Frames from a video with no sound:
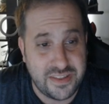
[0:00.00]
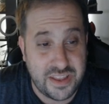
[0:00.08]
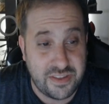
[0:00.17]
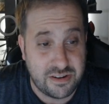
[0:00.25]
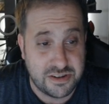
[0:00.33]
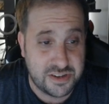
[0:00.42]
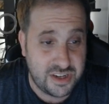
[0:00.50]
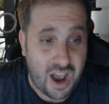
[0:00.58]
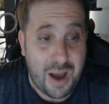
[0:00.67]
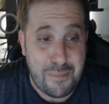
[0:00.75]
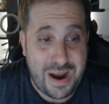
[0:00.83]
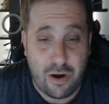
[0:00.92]
there's
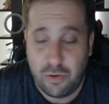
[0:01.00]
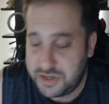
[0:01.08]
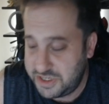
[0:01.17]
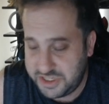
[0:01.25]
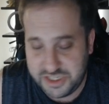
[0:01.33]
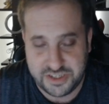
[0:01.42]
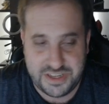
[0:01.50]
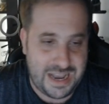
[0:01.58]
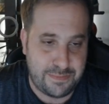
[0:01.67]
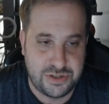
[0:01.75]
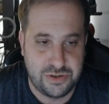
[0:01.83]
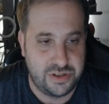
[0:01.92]
got mao, which is just
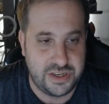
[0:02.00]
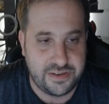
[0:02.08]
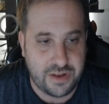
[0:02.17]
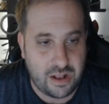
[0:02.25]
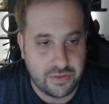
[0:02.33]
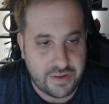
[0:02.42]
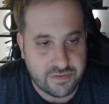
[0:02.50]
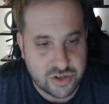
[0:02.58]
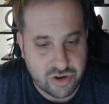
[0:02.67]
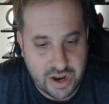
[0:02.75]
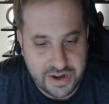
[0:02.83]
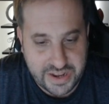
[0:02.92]
absolutely, I'll never
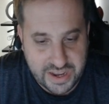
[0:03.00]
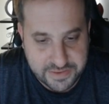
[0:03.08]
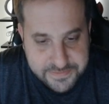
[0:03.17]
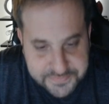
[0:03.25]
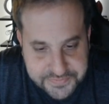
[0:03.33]
try it again.